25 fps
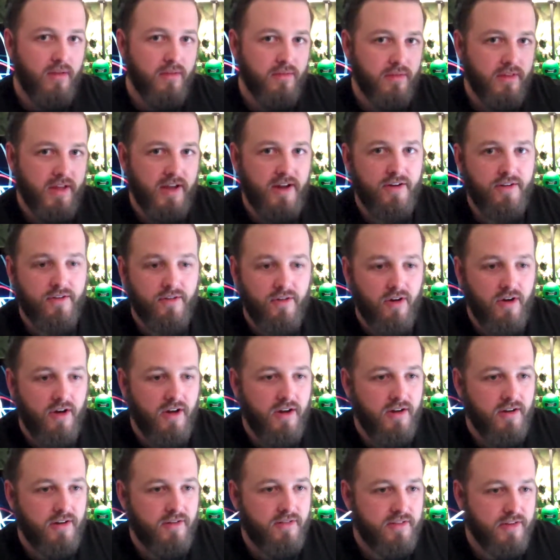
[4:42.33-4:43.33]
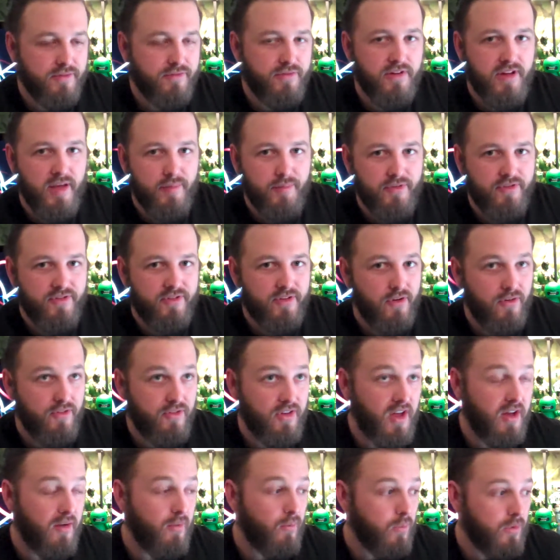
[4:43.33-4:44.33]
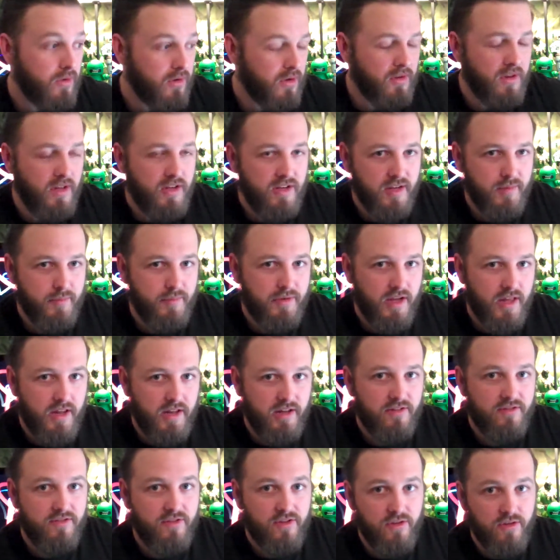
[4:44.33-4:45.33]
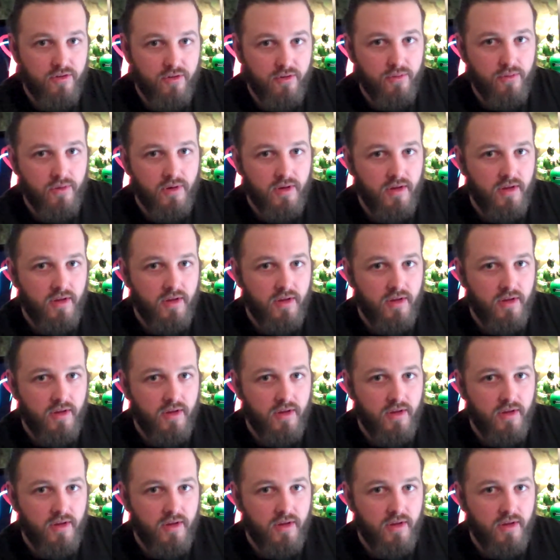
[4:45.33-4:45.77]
later on in different episodes, I will end up getting 2